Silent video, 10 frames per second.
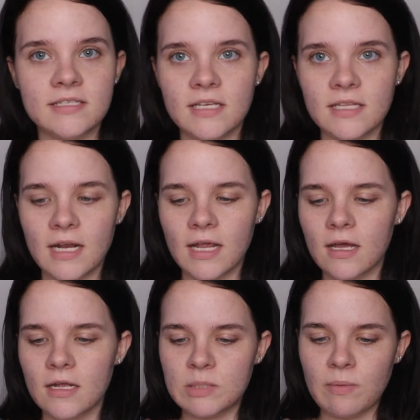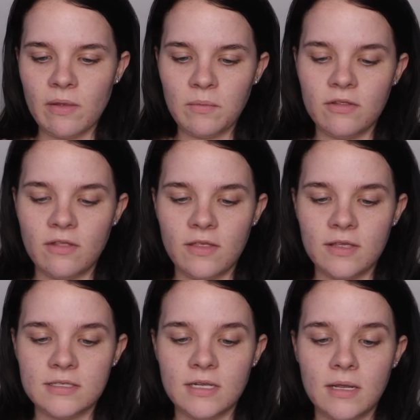thing that I got is probably one of the
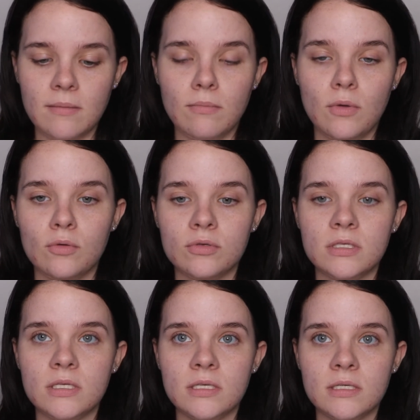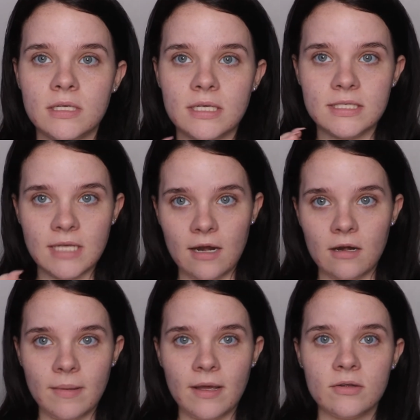things that I am most excited
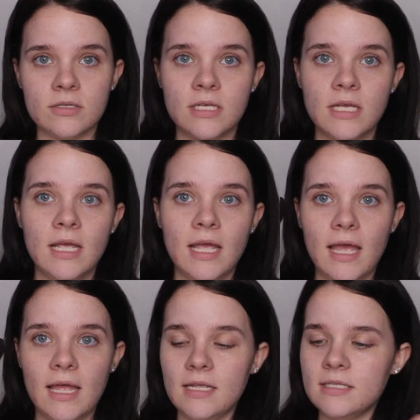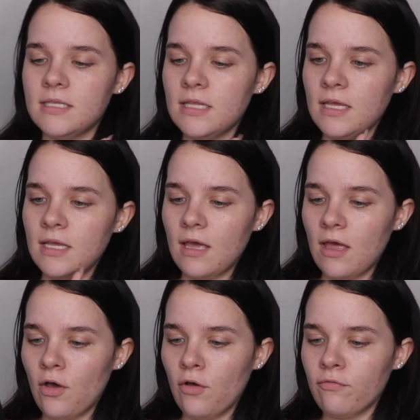about, and it's the
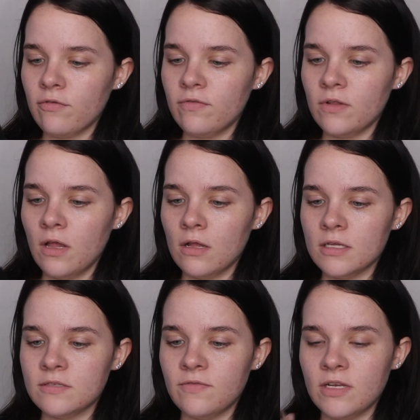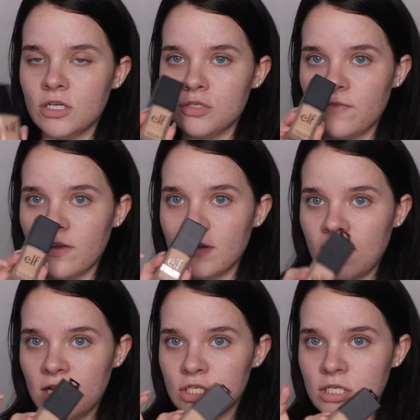e.l.f. Flawless Finish
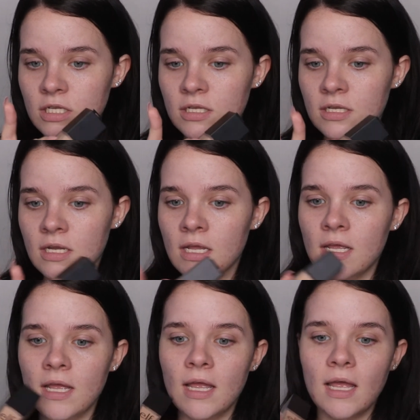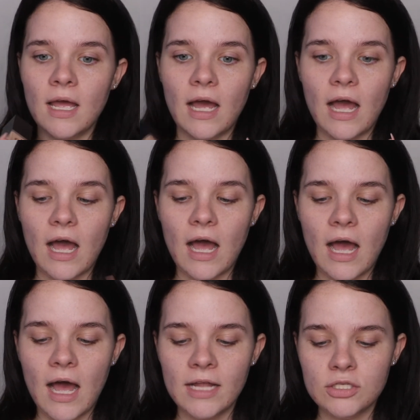Foundation.
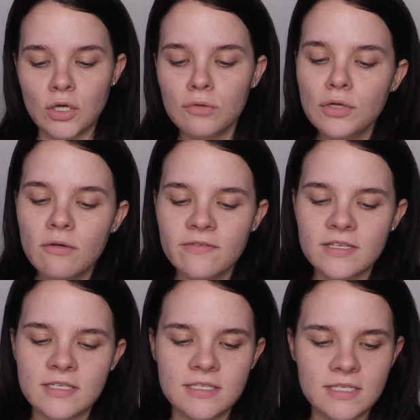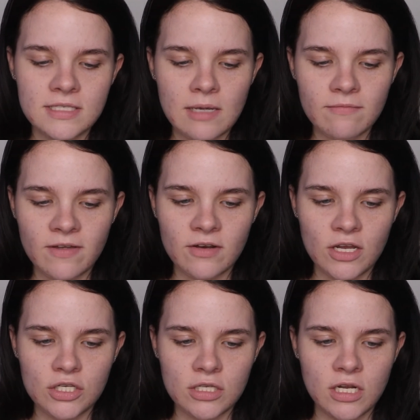I don't know if this is the same
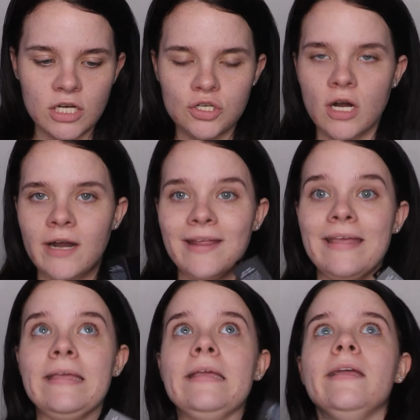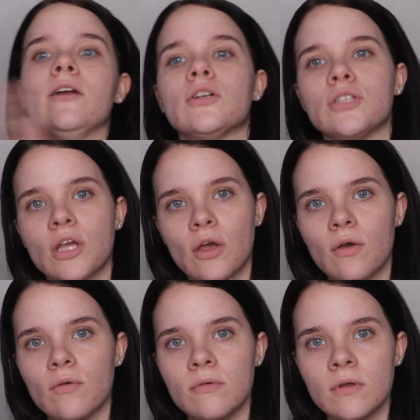foundation that I tried years
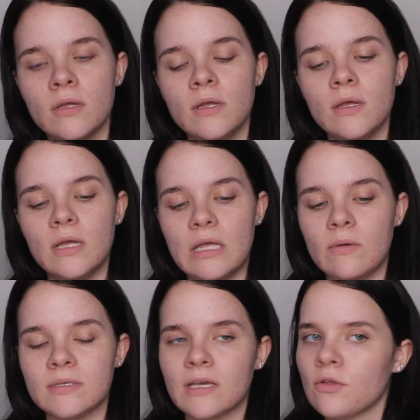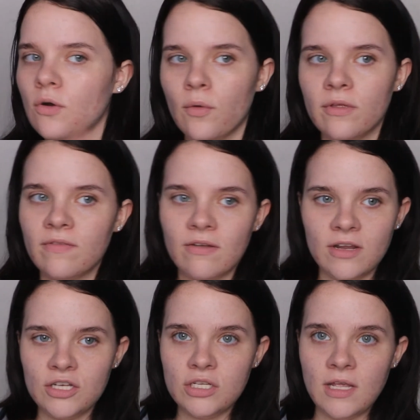ago. It was like their only
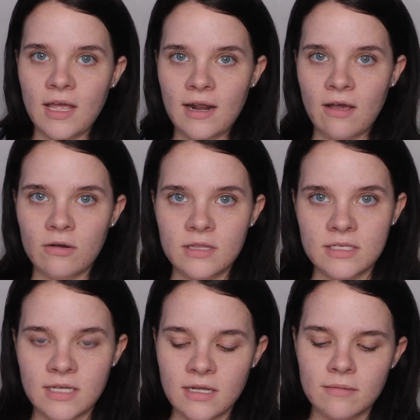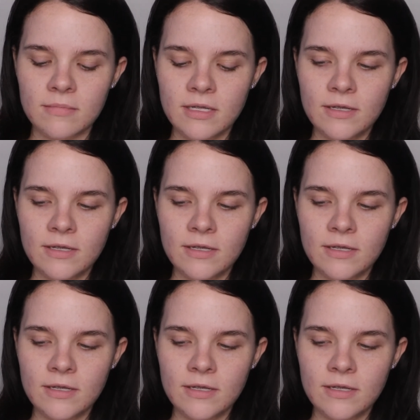foundation they had out at the time.